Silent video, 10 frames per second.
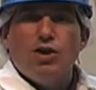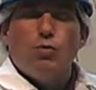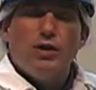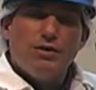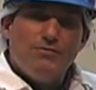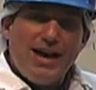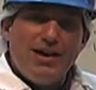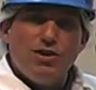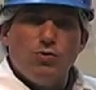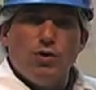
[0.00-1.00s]
We
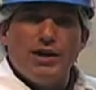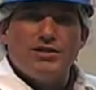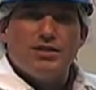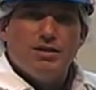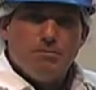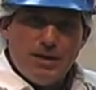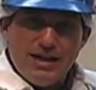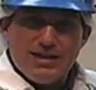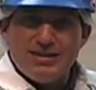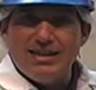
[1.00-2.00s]
evaluate
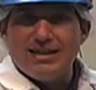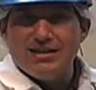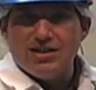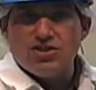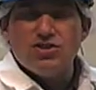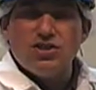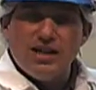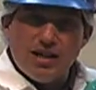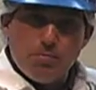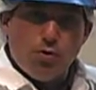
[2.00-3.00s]
PSE conditions
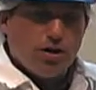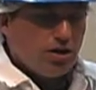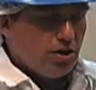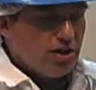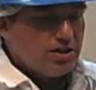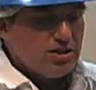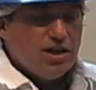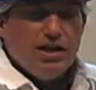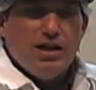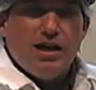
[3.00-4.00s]
in a pork carcass
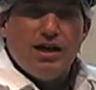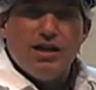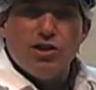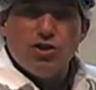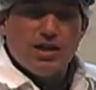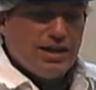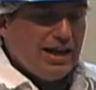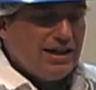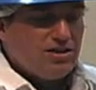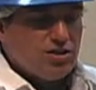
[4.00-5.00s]
looking
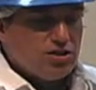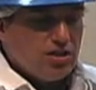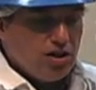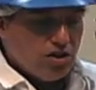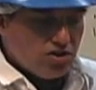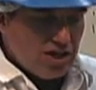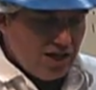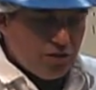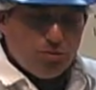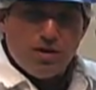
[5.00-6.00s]
at the
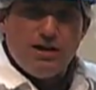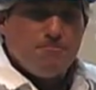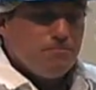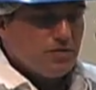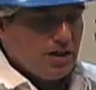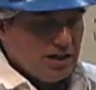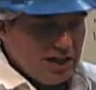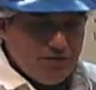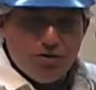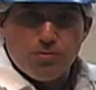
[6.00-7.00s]
10th rib,
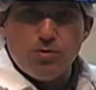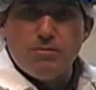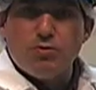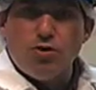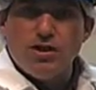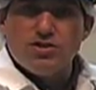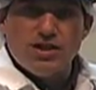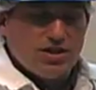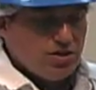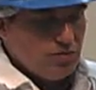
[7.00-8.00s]
11th rib
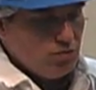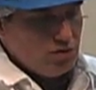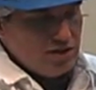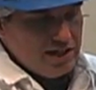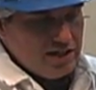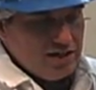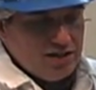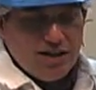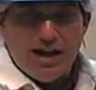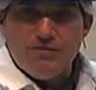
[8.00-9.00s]
cross-section. We'll take a
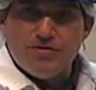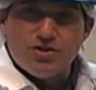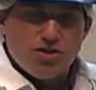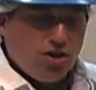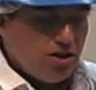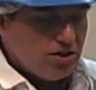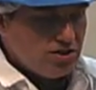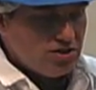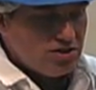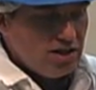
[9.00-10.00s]
knife and saw
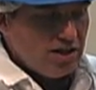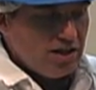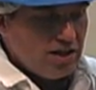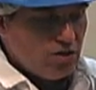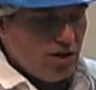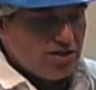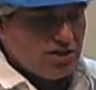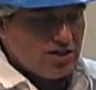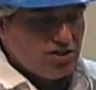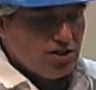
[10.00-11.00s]
and
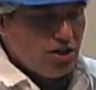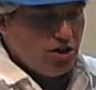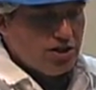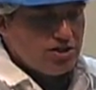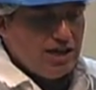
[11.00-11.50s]
cross-section the carcass